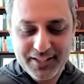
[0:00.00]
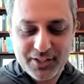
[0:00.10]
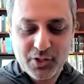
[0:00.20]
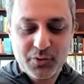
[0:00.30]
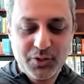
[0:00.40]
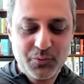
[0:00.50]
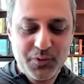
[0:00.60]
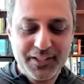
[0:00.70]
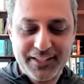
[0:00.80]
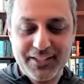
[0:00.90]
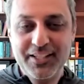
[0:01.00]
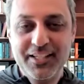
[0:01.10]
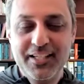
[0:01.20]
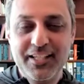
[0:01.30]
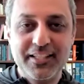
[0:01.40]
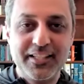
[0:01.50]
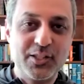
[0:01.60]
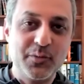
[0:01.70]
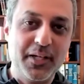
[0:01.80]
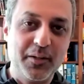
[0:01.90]
You really
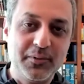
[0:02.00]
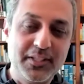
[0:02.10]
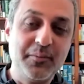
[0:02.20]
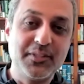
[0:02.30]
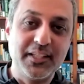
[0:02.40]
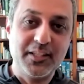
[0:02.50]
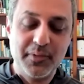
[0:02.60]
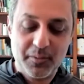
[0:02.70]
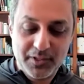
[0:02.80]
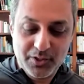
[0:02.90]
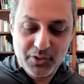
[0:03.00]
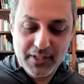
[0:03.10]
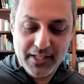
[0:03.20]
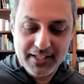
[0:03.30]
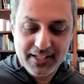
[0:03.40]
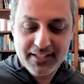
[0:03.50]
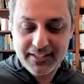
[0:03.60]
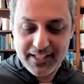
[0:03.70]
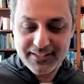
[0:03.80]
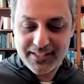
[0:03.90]
teams need to be able to do that. And I
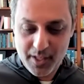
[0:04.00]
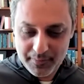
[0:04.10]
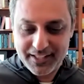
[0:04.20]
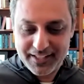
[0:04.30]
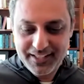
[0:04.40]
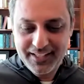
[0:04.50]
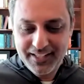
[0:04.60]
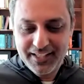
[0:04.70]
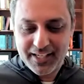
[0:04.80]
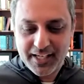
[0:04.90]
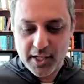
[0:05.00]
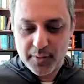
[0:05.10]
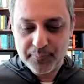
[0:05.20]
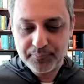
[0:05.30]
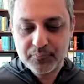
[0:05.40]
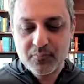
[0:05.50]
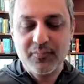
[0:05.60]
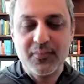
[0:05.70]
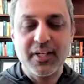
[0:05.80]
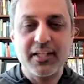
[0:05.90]
think that's coming. And
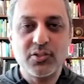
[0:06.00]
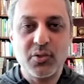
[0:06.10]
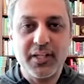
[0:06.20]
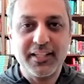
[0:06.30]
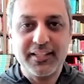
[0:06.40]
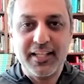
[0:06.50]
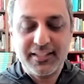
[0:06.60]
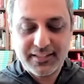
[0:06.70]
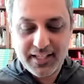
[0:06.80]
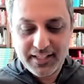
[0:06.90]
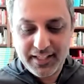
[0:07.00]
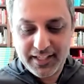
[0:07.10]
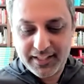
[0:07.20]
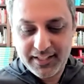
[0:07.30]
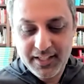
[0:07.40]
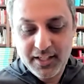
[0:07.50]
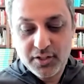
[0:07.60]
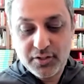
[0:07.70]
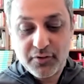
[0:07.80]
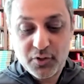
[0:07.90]
so I think that's kind of getting
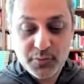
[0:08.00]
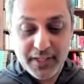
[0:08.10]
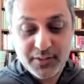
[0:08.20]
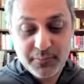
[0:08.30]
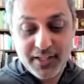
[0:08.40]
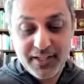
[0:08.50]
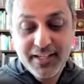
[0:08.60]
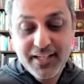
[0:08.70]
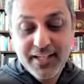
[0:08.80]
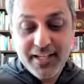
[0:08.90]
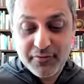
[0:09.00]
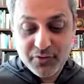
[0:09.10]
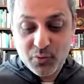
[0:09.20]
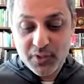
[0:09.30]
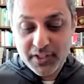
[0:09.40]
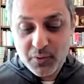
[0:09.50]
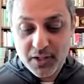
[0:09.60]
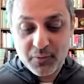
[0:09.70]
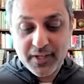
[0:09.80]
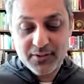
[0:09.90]
the first base. But if you really
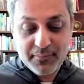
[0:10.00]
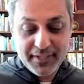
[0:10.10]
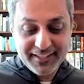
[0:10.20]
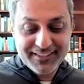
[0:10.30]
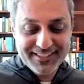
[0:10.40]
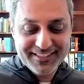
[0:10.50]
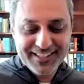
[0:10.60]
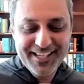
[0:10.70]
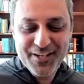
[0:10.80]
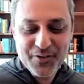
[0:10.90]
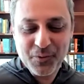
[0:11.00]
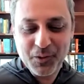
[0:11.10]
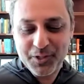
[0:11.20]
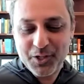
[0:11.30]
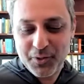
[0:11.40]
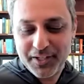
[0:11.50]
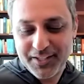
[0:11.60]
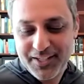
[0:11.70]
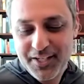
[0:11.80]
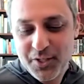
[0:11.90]
want to round the bases, where we're
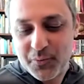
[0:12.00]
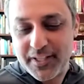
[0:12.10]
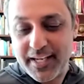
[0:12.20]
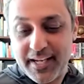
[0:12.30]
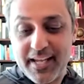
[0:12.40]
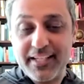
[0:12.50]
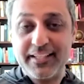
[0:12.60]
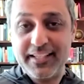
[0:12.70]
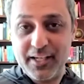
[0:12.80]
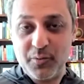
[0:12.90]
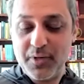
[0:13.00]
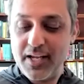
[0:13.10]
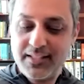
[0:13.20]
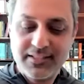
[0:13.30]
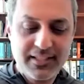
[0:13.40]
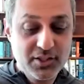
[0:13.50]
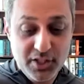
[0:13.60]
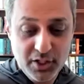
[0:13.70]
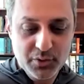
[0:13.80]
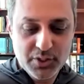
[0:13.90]
going with AI in the enterprise, it's
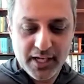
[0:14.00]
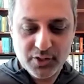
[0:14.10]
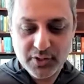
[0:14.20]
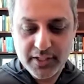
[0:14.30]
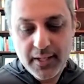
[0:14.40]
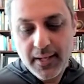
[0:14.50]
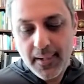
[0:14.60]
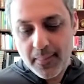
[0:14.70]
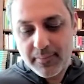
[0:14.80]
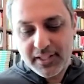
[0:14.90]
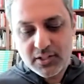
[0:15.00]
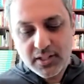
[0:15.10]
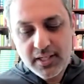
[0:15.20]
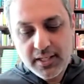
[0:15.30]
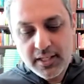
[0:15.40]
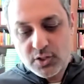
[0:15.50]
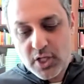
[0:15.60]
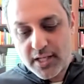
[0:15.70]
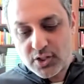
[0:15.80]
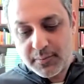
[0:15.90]
huge, actually, because
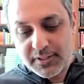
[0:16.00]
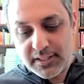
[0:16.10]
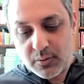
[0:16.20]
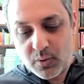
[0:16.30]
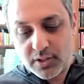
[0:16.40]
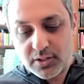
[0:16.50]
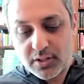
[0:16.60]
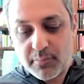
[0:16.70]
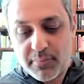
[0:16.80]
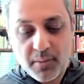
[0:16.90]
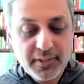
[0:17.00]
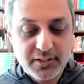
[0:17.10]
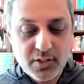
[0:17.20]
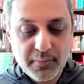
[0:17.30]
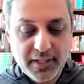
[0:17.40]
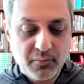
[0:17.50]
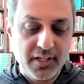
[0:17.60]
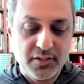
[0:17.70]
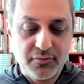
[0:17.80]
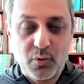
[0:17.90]
ChatGPT works on the public domain, right?
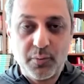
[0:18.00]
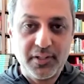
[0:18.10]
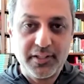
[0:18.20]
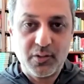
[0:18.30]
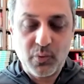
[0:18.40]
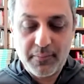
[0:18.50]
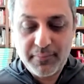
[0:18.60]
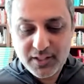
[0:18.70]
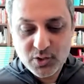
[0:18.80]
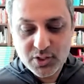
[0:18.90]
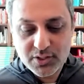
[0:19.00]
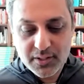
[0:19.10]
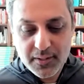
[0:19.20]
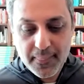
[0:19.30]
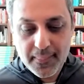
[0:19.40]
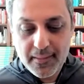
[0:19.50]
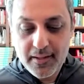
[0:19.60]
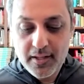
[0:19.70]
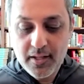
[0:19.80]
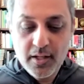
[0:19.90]
It's 4 billion web pages.
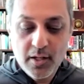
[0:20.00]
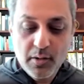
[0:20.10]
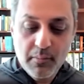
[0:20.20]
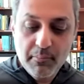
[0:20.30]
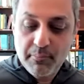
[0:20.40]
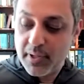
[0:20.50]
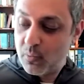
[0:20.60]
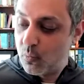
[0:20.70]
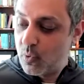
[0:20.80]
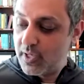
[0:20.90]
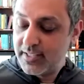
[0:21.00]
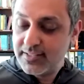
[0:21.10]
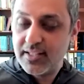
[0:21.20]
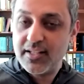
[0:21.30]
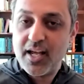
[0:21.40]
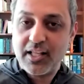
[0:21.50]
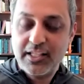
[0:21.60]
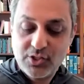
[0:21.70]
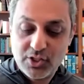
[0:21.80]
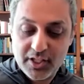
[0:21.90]
But what is the
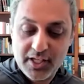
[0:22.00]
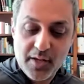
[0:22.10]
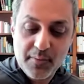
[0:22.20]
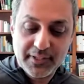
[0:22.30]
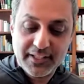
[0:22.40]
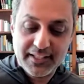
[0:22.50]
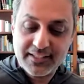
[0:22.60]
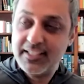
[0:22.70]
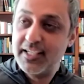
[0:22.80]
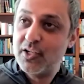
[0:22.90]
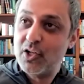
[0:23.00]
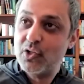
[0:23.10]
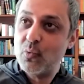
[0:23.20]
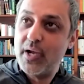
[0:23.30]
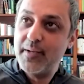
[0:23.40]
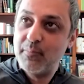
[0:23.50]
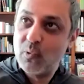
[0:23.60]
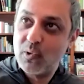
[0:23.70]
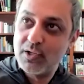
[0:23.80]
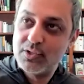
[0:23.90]
knowledge in the company that's hidden on the
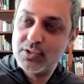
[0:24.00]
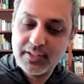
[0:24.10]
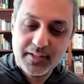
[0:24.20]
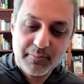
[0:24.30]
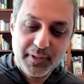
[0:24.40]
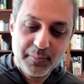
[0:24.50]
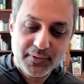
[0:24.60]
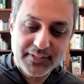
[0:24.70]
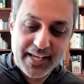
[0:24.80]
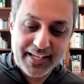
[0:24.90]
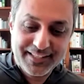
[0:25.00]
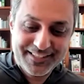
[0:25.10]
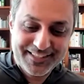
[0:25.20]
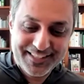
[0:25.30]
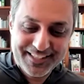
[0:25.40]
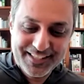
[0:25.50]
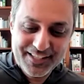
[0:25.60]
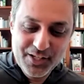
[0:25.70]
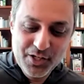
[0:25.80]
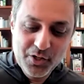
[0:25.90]
whiteboards in people's heads,
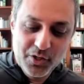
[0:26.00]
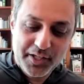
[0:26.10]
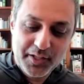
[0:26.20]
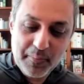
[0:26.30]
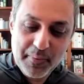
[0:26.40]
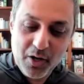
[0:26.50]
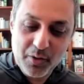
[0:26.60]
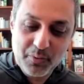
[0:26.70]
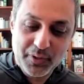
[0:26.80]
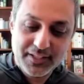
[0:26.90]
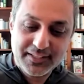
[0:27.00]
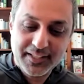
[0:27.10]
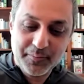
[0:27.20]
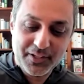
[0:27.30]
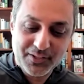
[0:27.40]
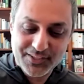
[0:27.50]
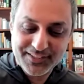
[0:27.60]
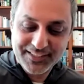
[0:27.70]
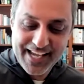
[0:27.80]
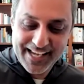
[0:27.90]
in the PowerPoints, emails, and
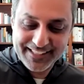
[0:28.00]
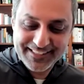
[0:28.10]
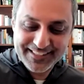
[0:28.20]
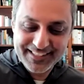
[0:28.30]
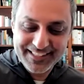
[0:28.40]
Slacks?